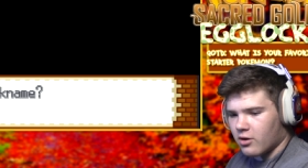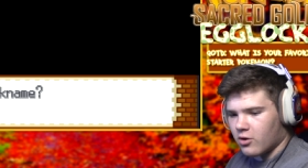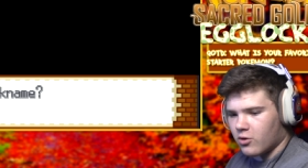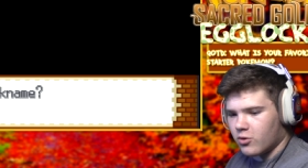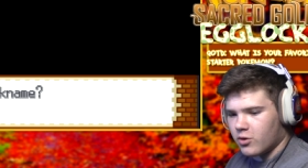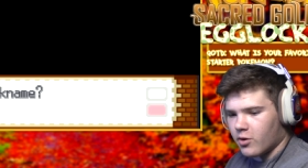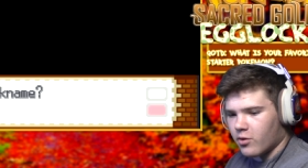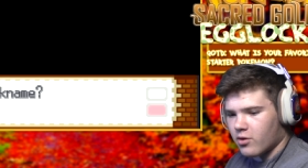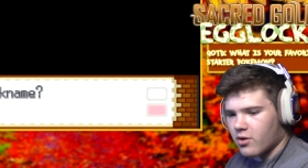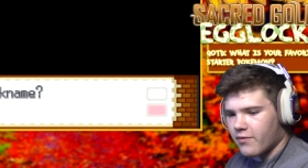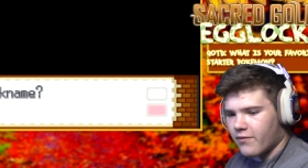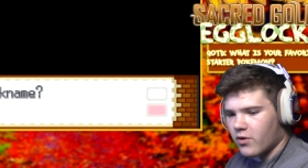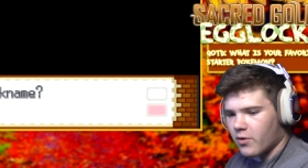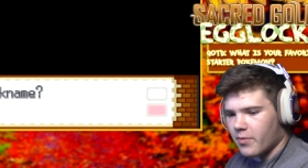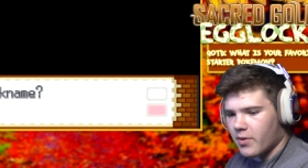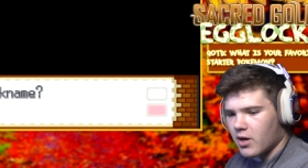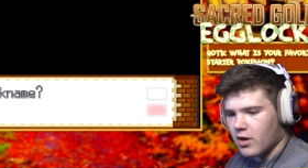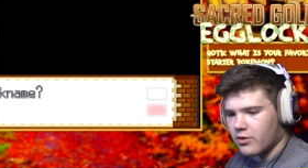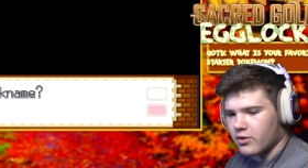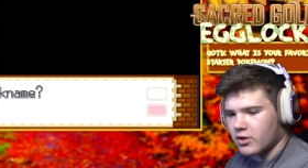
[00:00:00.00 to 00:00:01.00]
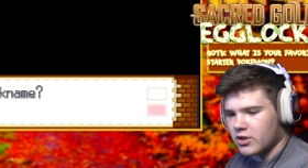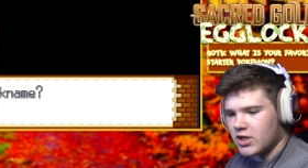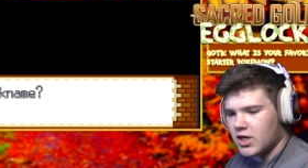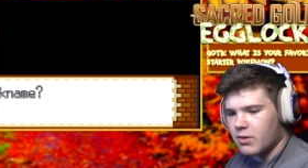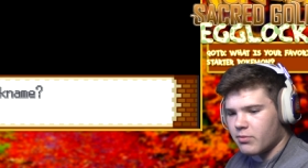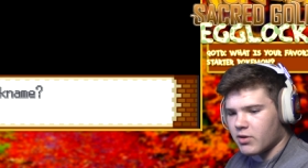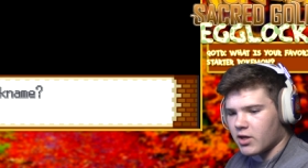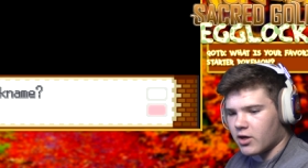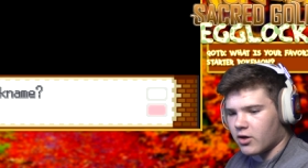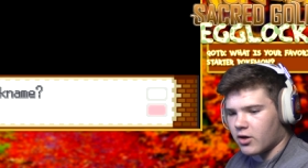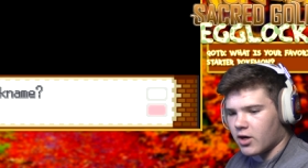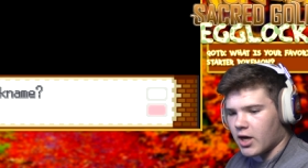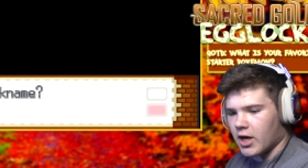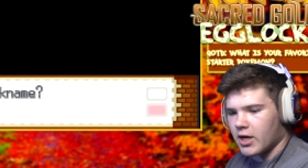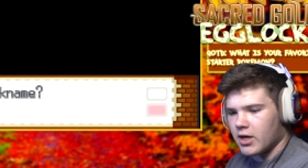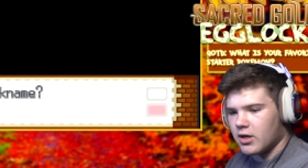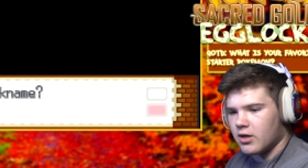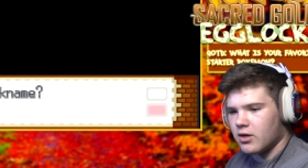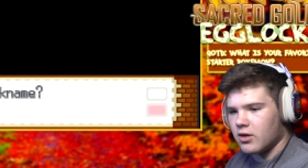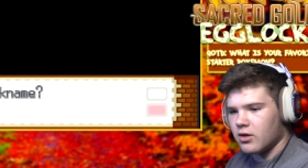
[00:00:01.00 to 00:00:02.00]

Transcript: who knows if you'll be on the team then or not.